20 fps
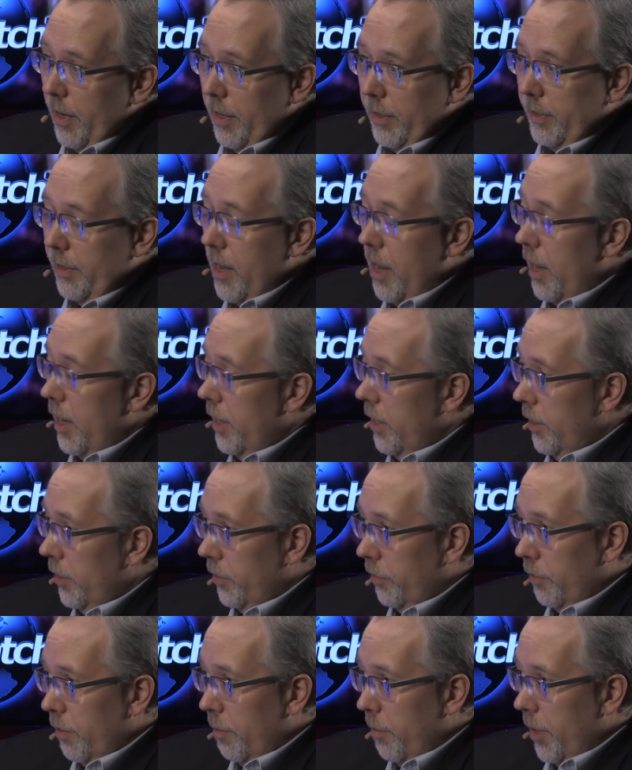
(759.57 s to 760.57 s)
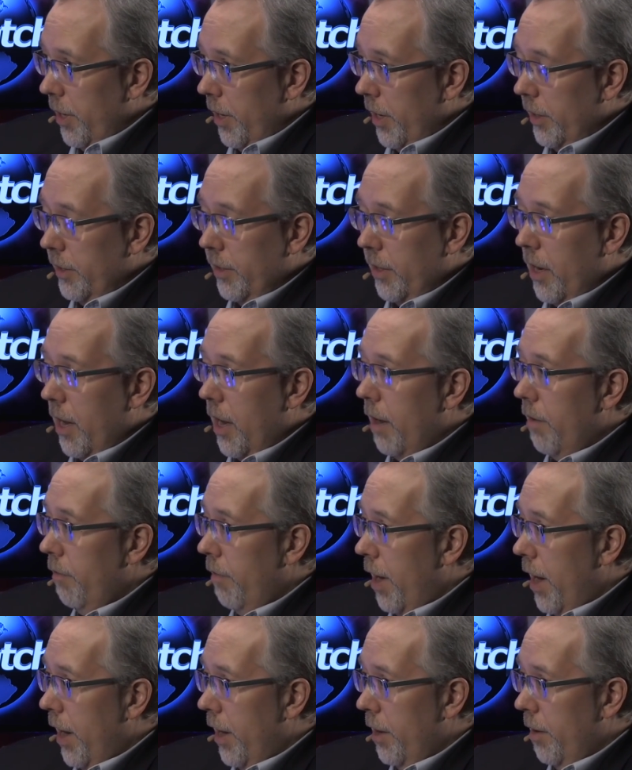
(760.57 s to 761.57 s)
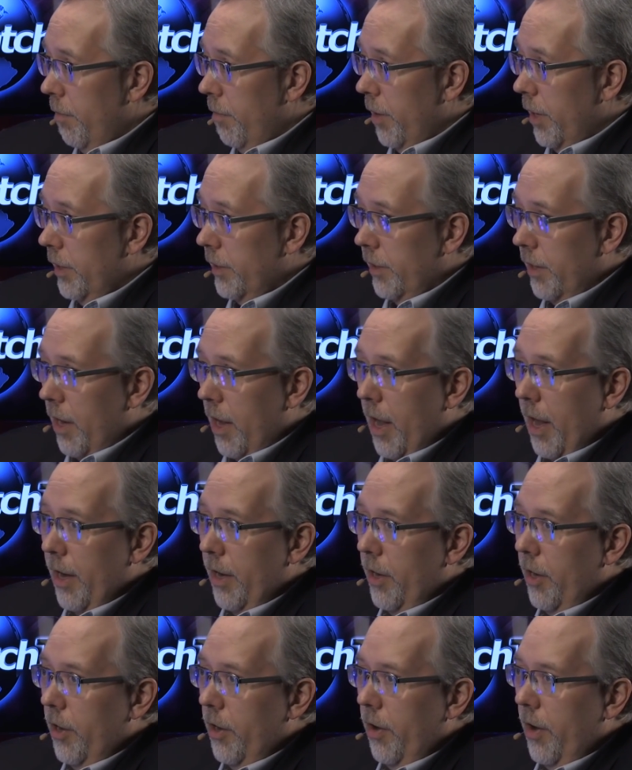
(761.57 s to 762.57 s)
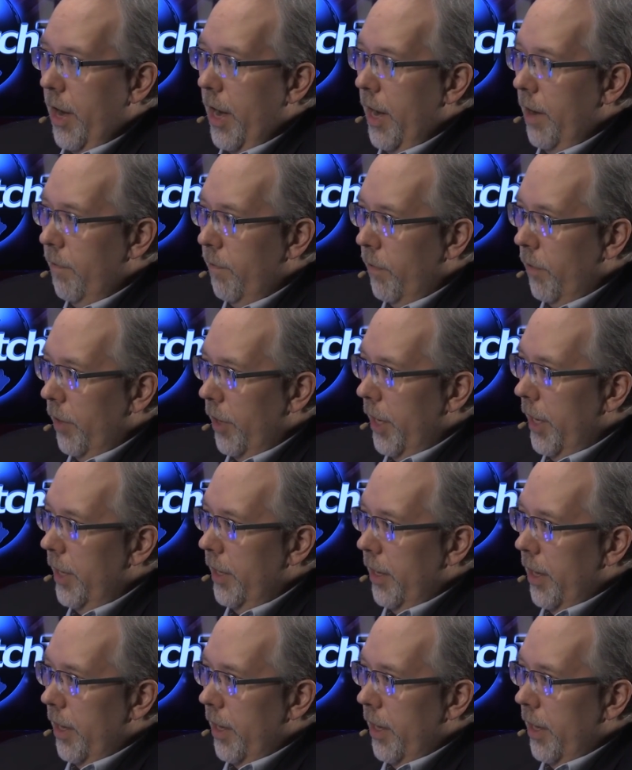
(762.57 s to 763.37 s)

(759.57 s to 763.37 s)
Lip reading: It's not indiscriminate. It's not random. It's not, hateful.